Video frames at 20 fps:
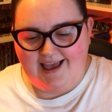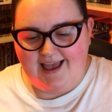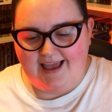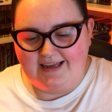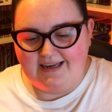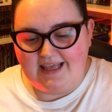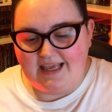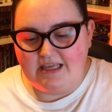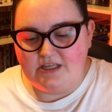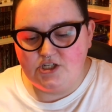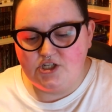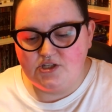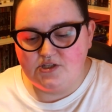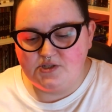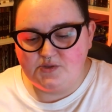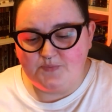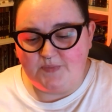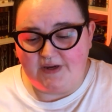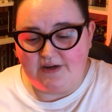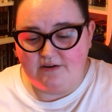An ancient
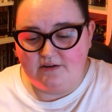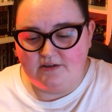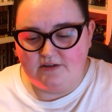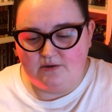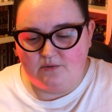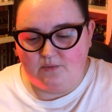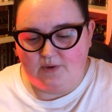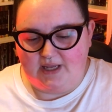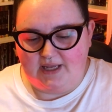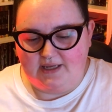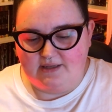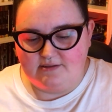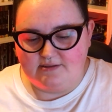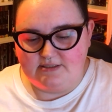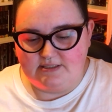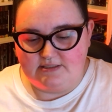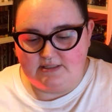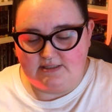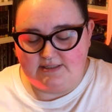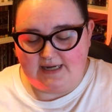spirit awakens
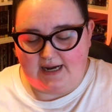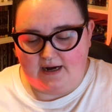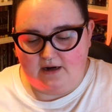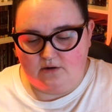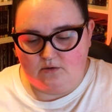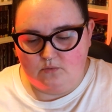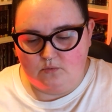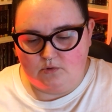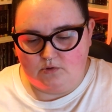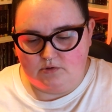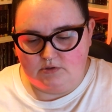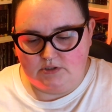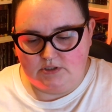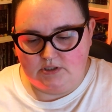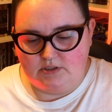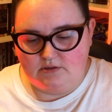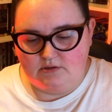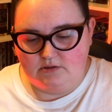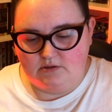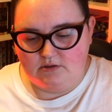in a dark wood.
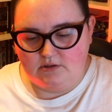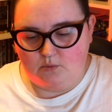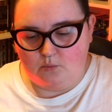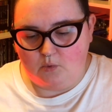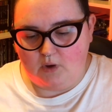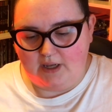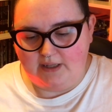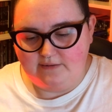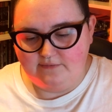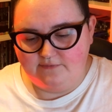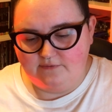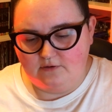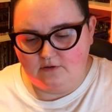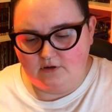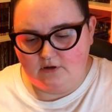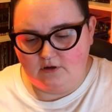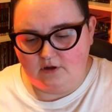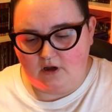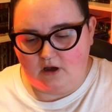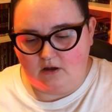The wild
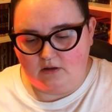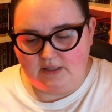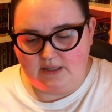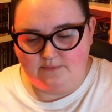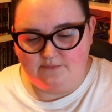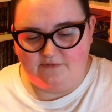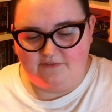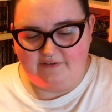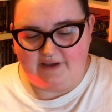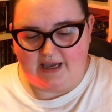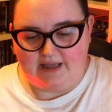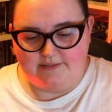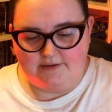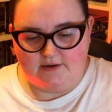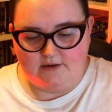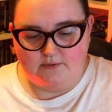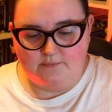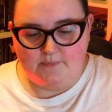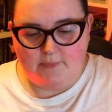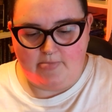folk call him
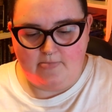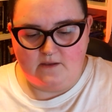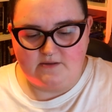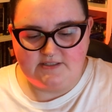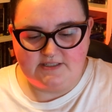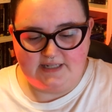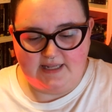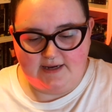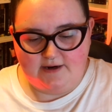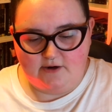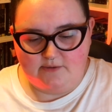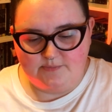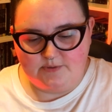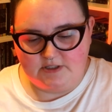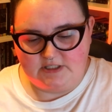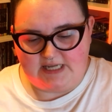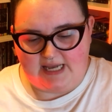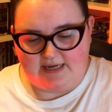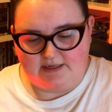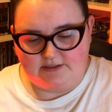father, slayer,
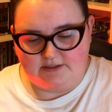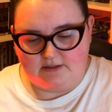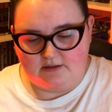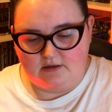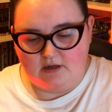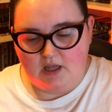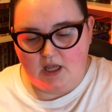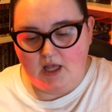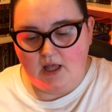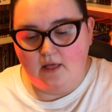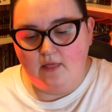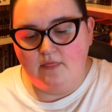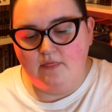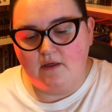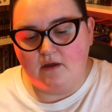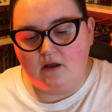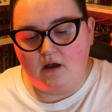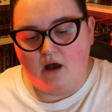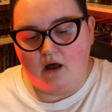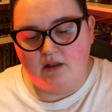protector. The
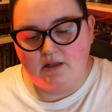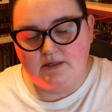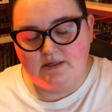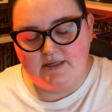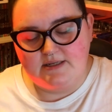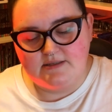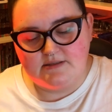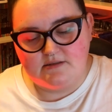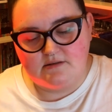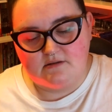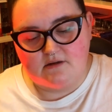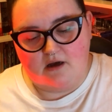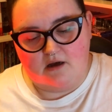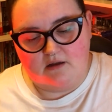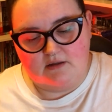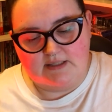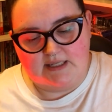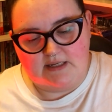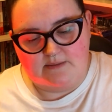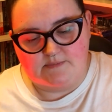colonists
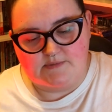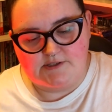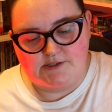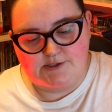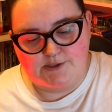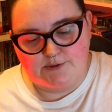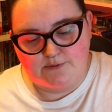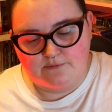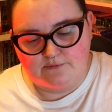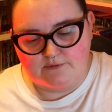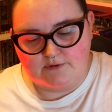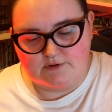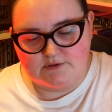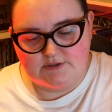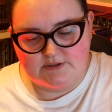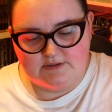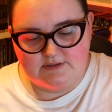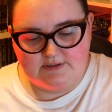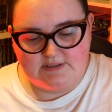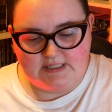call him
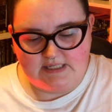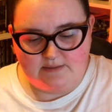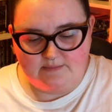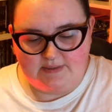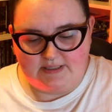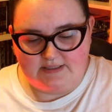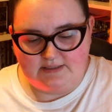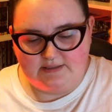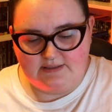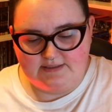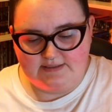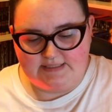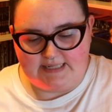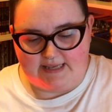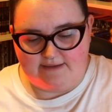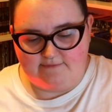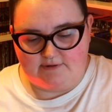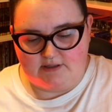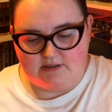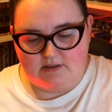Slewfoot, demon,
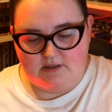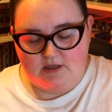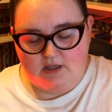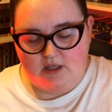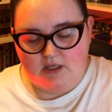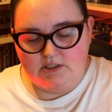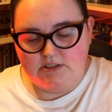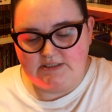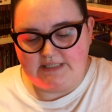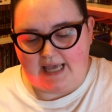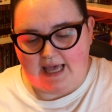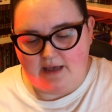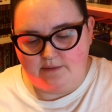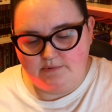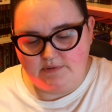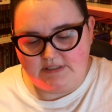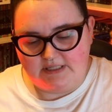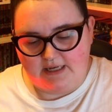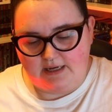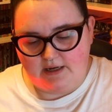devil. To
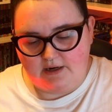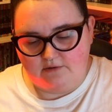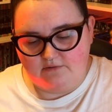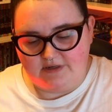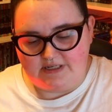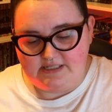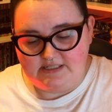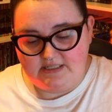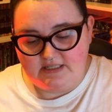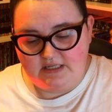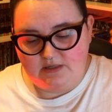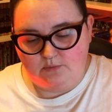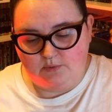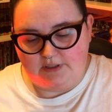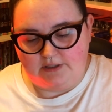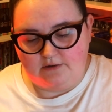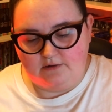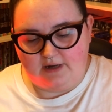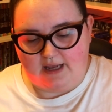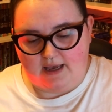Abita, a recently
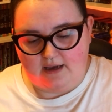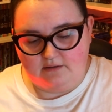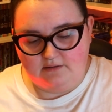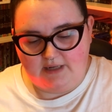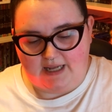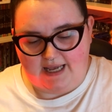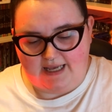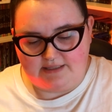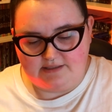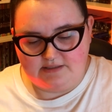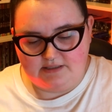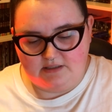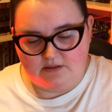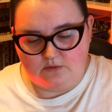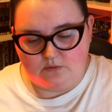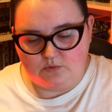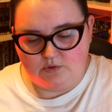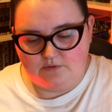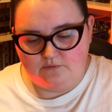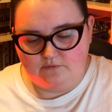widowed outcast,
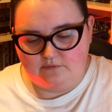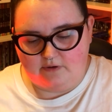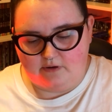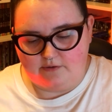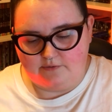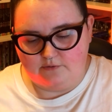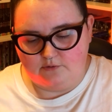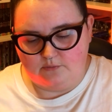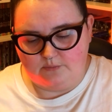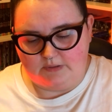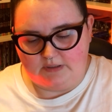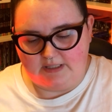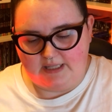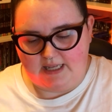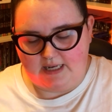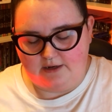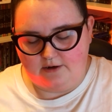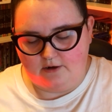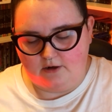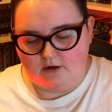alone and vulnerable
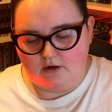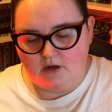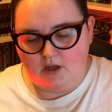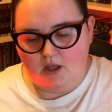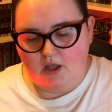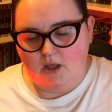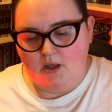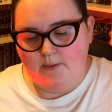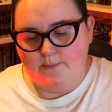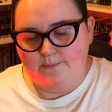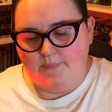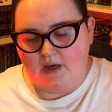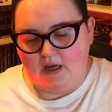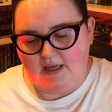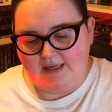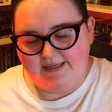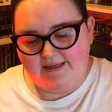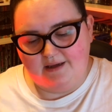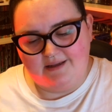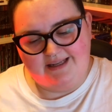in her
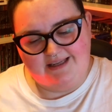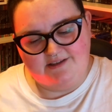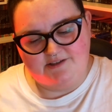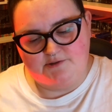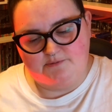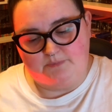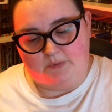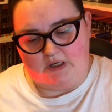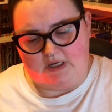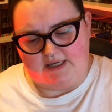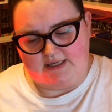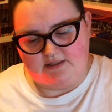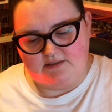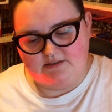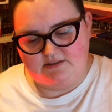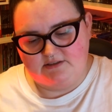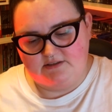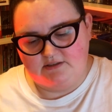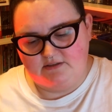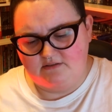
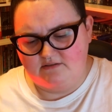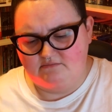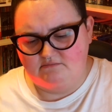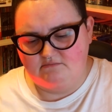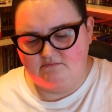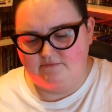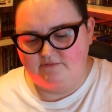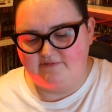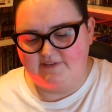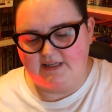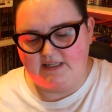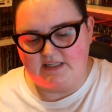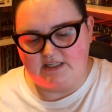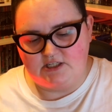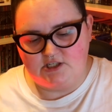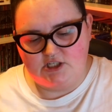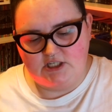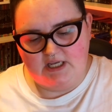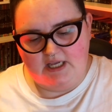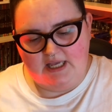pious
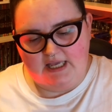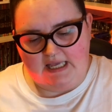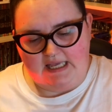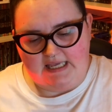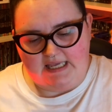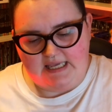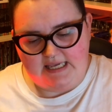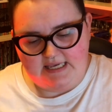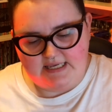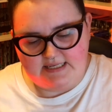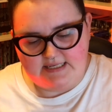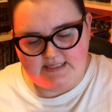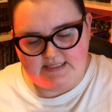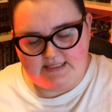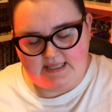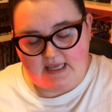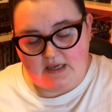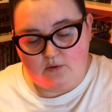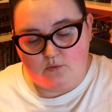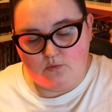village, he is
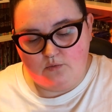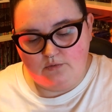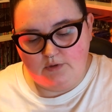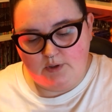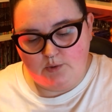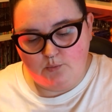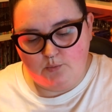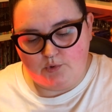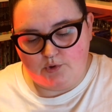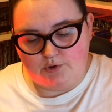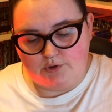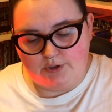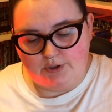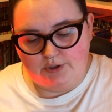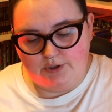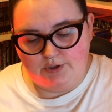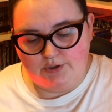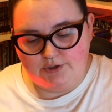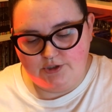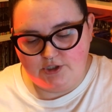the only one
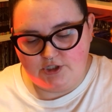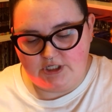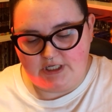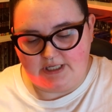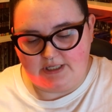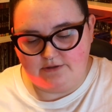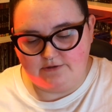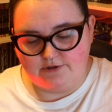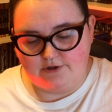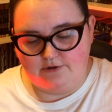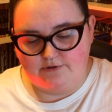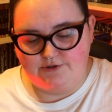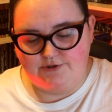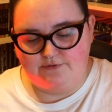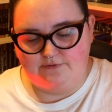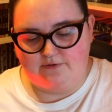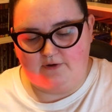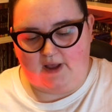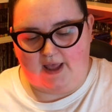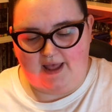she can turn to
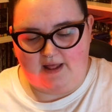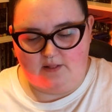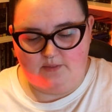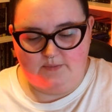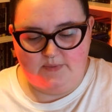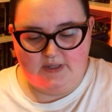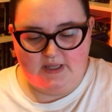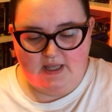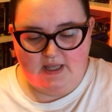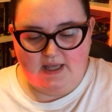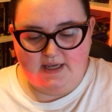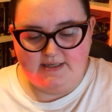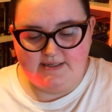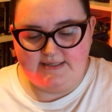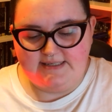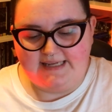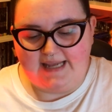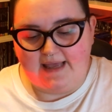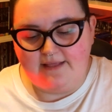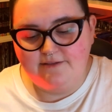for help.
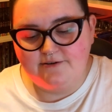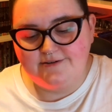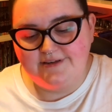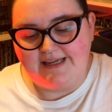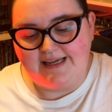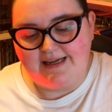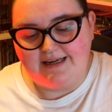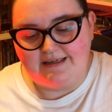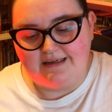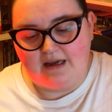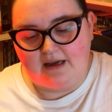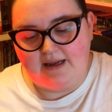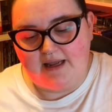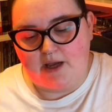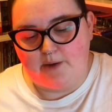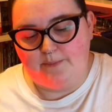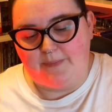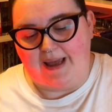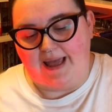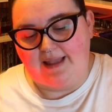Together they ignite
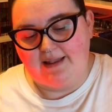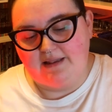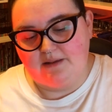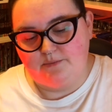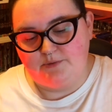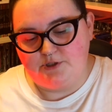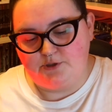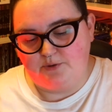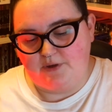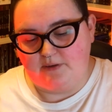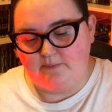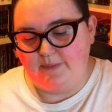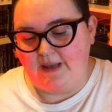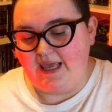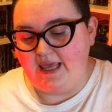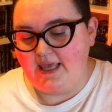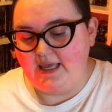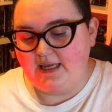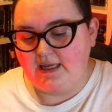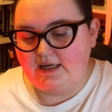a battle between
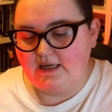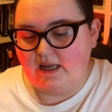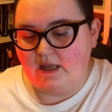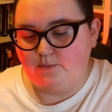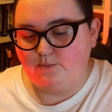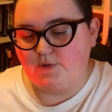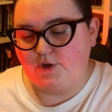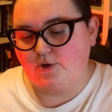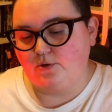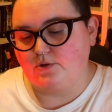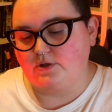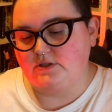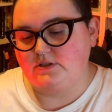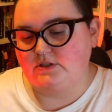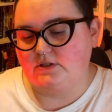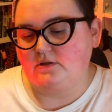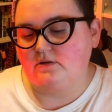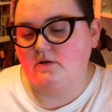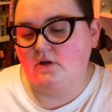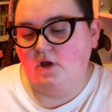pagan and
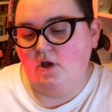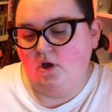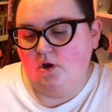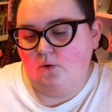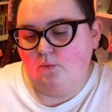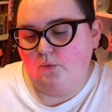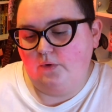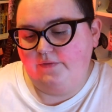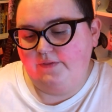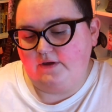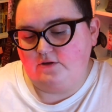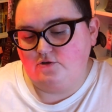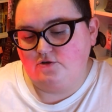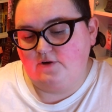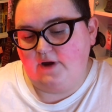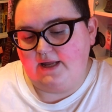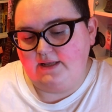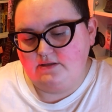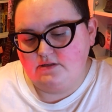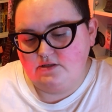Puritan, one that
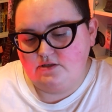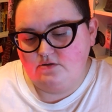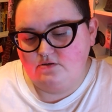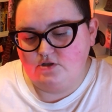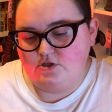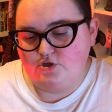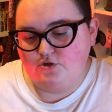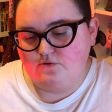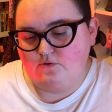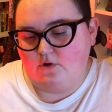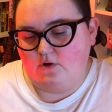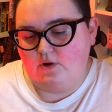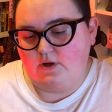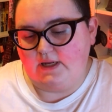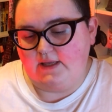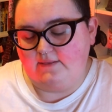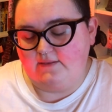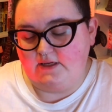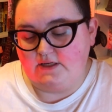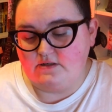threatens to
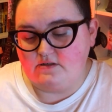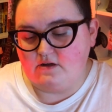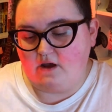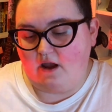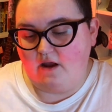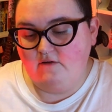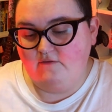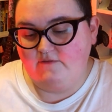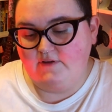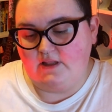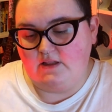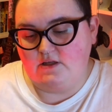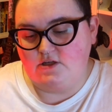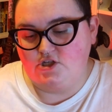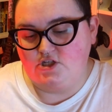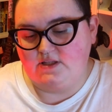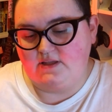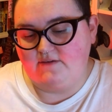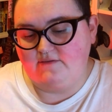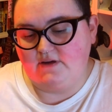destroy the entire
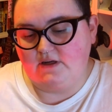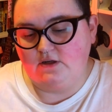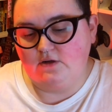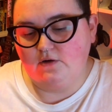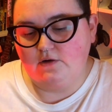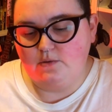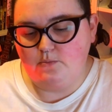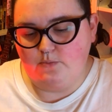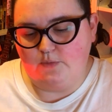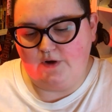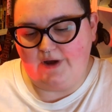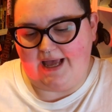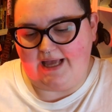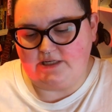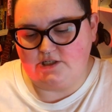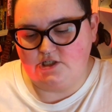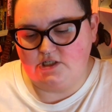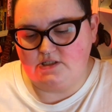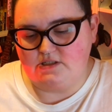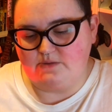village, leaving nothing but
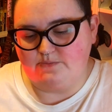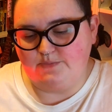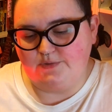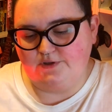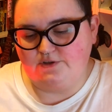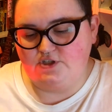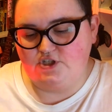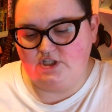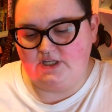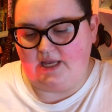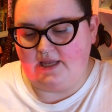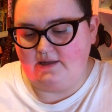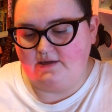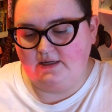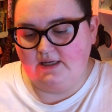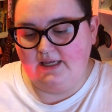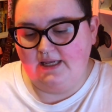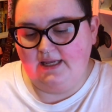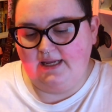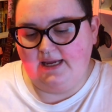ashes and bloodshed
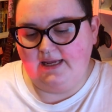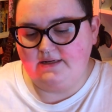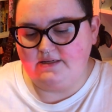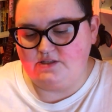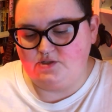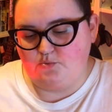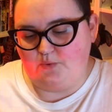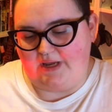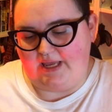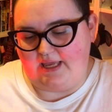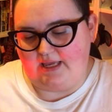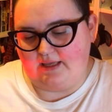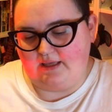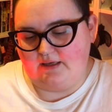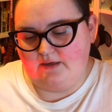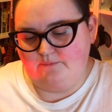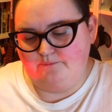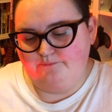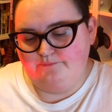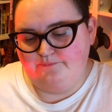in its wake.